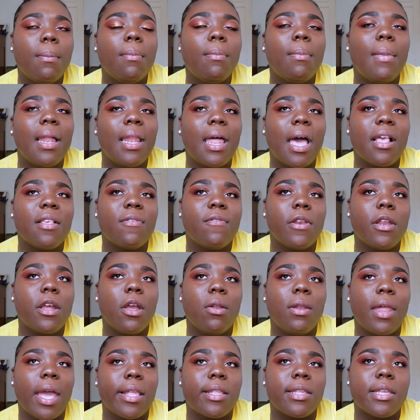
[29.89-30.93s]
My last
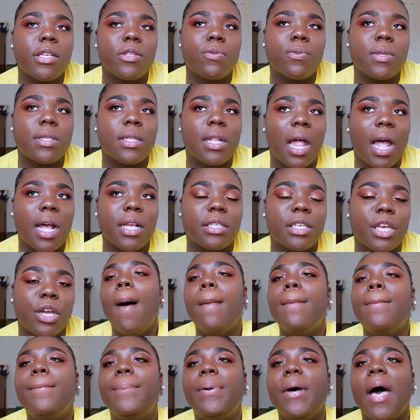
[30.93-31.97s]
video like this was last year.
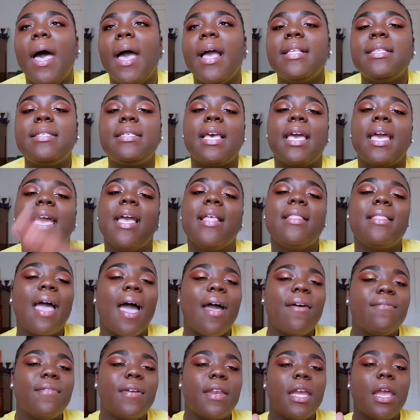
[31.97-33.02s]
But in
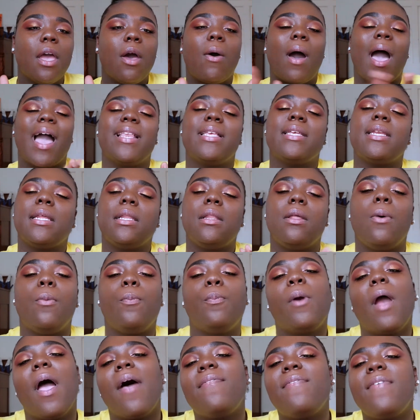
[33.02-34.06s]
that video, I did a little
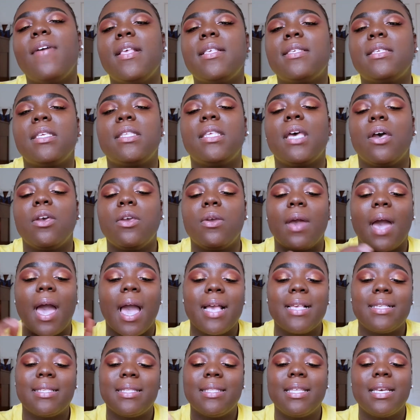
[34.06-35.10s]
preface to tell you
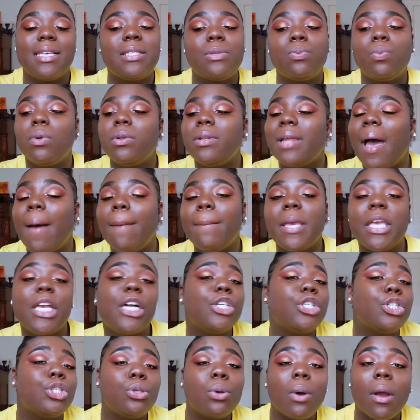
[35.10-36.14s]
guys this will not be a
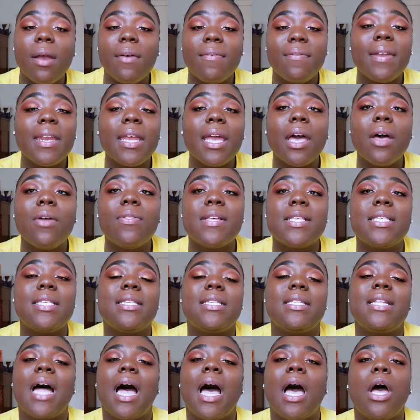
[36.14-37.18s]
short video. This
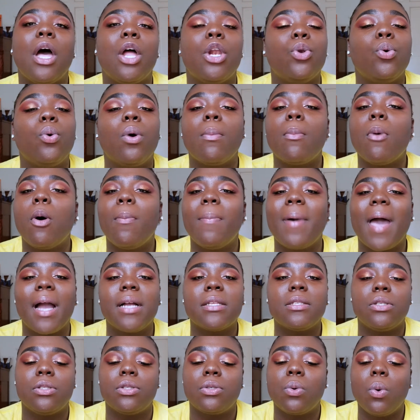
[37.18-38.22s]
is not a normal back
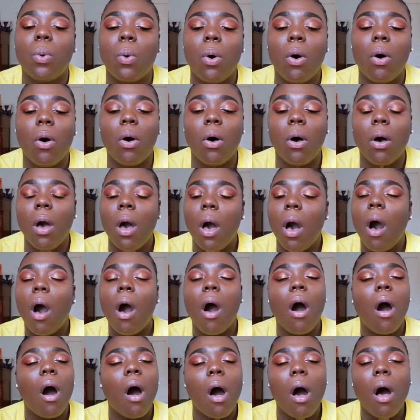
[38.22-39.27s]
to school
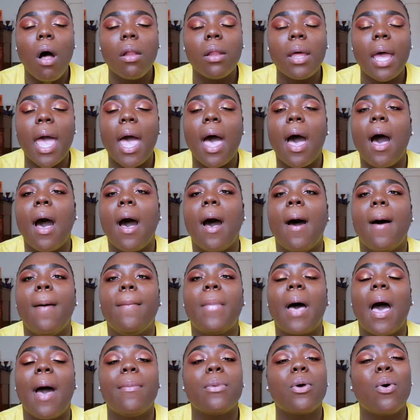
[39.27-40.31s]
haul.
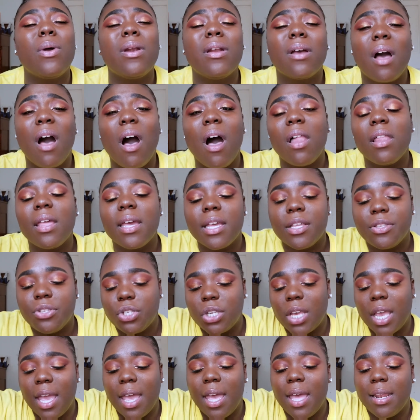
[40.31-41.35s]
I'm going to
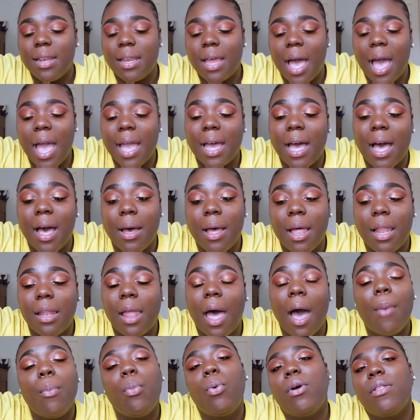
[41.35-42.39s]
college and I got a
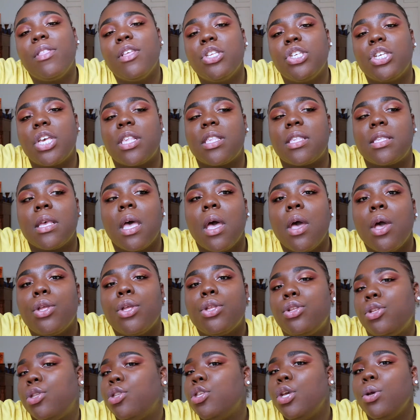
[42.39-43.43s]
lot more than just
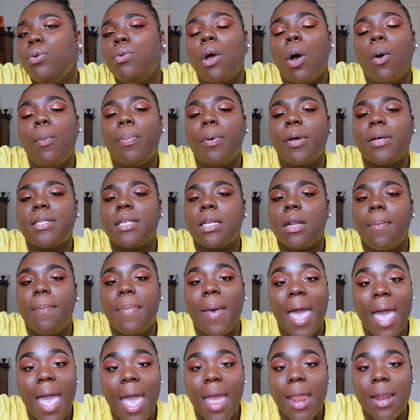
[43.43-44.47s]
2 notebooks and a
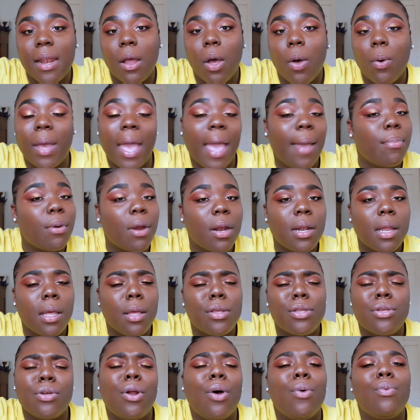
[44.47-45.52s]
pen. Okay,
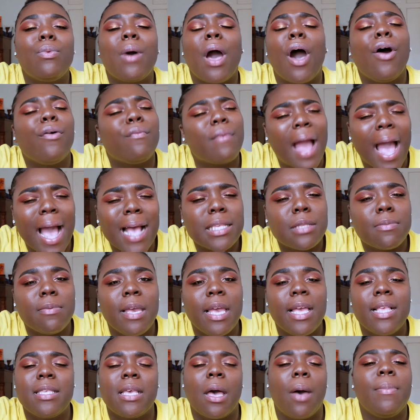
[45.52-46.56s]
Brenda? So don't harass
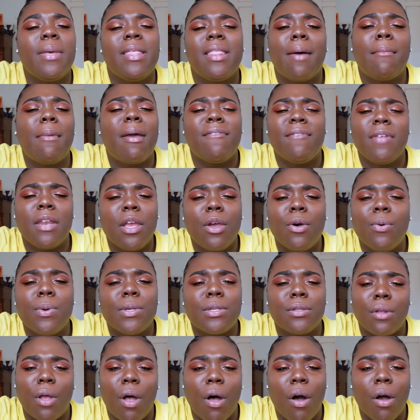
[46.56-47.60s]
me and tell me that my video
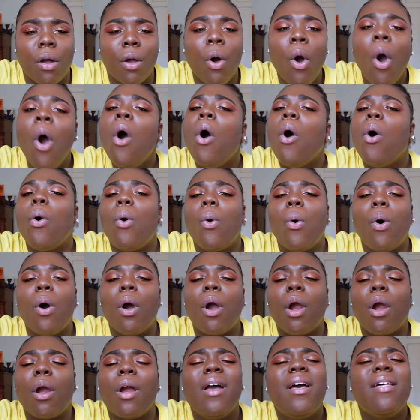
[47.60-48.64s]
was long
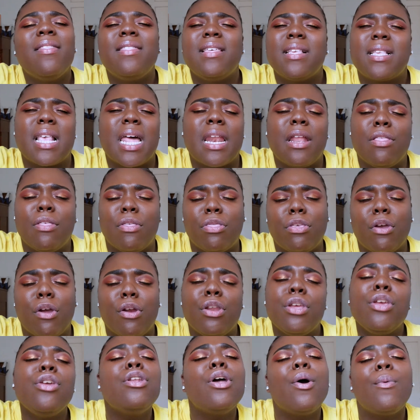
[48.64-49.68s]
or this, that, and the
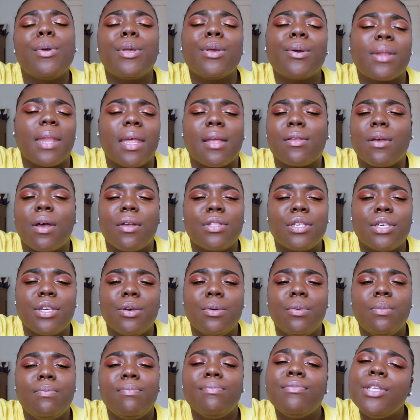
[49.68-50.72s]
third. You know what you clicked
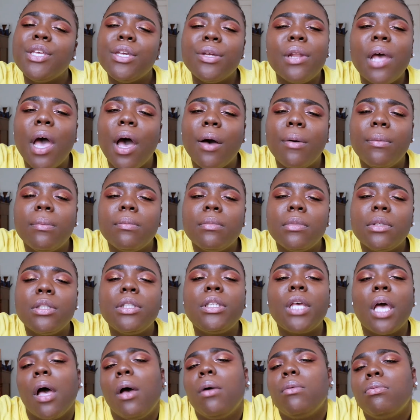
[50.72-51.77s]
onto. You know.
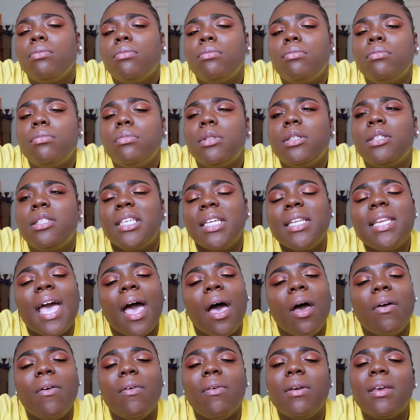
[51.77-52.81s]
So sit
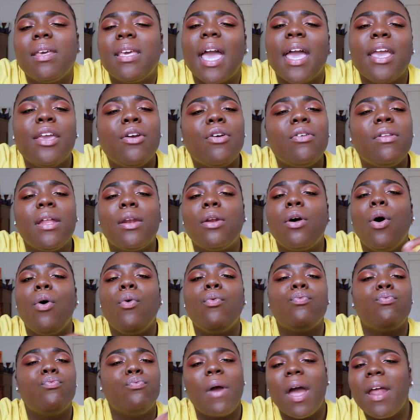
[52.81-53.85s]
down, get your
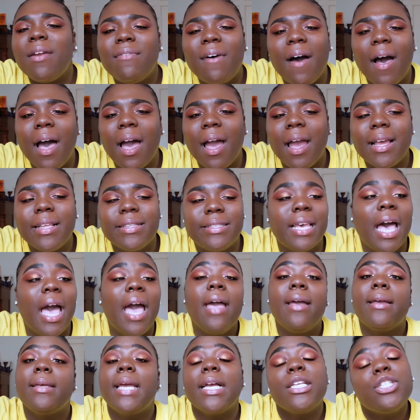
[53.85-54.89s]
little red vines,
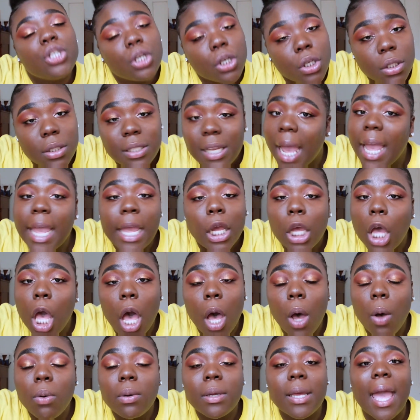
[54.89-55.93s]
get your Diet
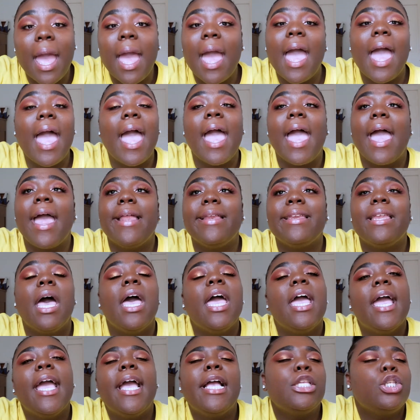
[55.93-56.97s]
Coke, and
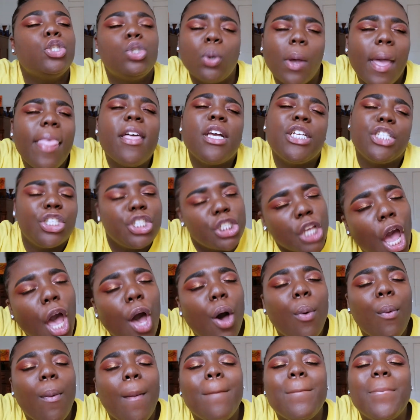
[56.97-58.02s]
enjoy the
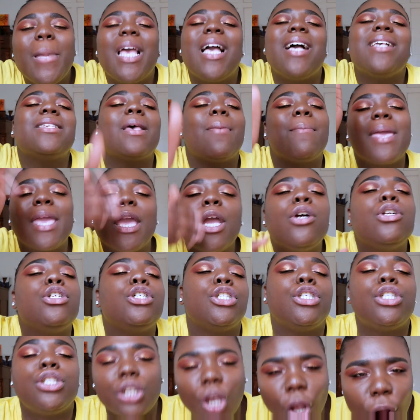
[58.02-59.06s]
show because I'm here to
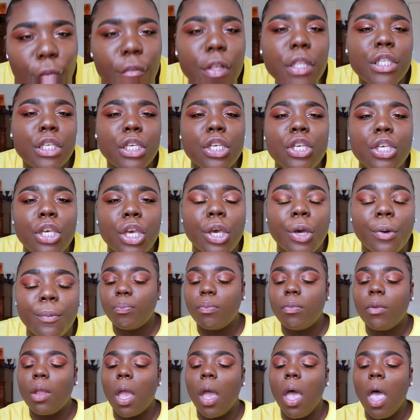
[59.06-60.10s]
serve it to you.
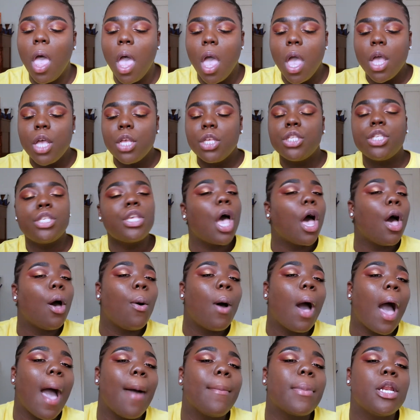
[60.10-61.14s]
So
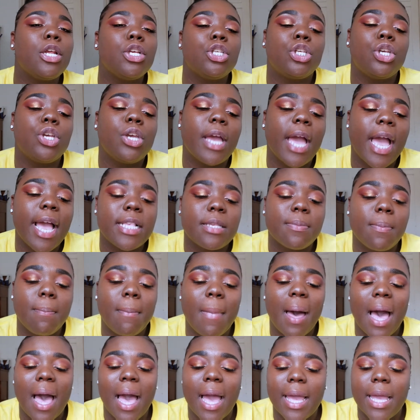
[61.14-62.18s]
I'm going to show you guys
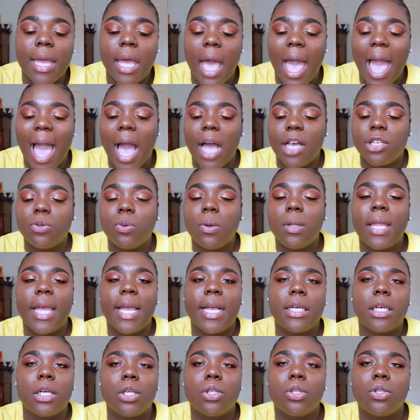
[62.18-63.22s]
my actual
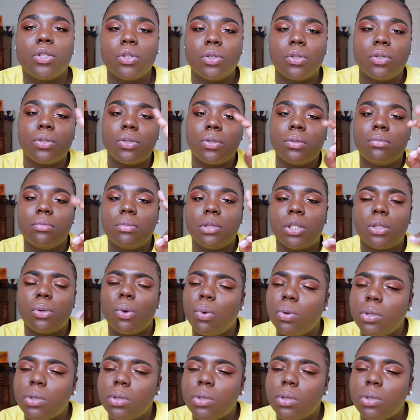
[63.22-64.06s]
like school